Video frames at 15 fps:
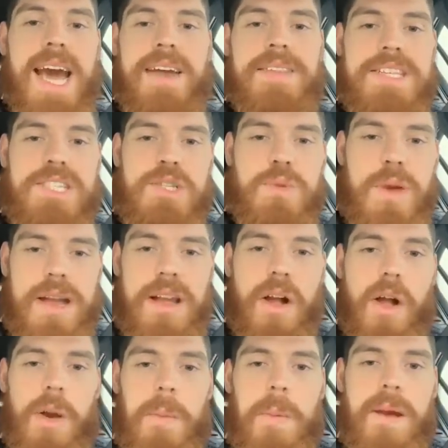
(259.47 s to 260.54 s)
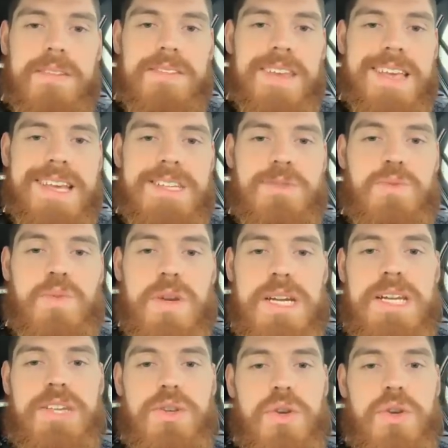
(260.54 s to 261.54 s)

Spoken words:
And this is where chiropractic is really